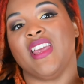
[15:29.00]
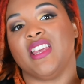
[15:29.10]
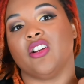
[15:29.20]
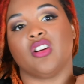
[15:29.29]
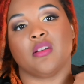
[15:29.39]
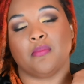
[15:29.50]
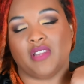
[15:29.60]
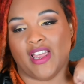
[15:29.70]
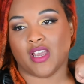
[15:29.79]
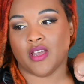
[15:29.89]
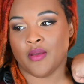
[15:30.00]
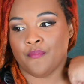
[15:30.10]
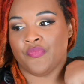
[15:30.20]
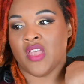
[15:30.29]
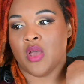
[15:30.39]
here on like
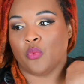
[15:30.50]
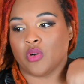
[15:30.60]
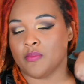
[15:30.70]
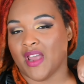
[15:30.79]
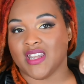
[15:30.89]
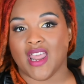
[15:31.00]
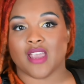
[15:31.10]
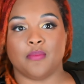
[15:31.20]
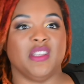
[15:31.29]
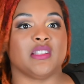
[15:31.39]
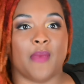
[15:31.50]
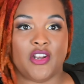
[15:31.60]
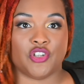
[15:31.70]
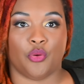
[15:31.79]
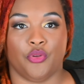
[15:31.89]
where my neck meets my
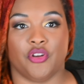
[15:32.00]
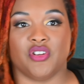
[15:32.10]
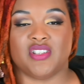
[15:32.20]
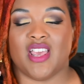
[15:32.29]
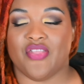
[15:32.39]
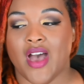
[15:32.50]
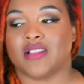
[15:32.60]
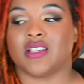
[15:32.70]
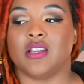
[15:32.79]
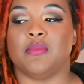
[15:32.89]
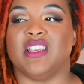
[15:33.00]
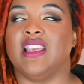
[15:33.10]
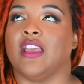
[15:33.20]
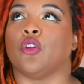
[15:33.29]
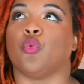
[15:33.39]
shoulders. And that's gonna be
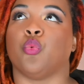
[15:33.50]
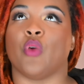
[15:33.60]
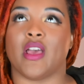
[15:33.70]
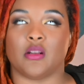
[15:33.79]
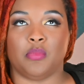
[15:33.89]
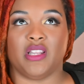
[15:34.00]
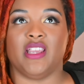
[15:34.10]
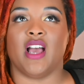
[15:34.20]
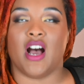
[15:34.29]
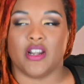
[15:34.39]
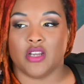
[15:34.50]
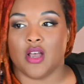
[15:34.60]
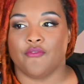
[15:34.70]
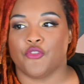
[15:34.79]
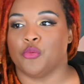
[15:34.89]
incredibly
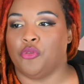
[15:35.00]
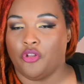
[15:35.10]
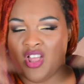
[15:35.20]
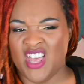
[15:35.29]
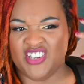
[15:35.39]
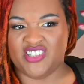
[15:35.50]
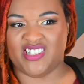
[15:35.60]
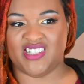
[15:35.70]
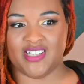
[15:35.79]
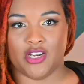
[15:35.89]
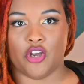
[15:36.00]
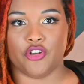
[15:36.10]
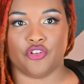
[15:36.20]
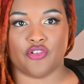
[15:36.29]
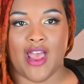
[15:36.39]
uncomfortable, just sitting on
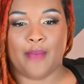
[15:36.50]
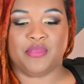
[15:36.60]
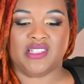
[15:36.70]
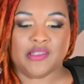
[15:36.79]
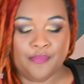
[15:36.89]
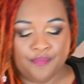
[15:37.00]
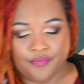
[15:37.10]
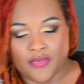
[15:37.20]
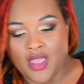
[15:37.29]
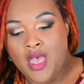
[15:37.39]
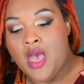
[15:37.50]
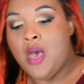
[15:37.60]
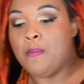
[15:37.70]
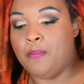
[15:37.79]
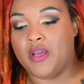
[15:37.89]
your traps.
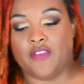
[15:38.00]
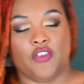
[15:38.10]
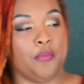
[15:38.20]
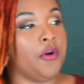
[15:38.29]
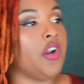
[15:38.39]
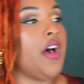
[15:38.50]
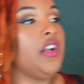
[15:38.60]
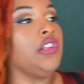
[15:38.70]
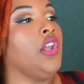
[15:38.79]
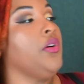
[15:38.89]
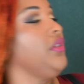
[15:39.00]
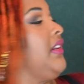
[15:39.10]
But if you put on a load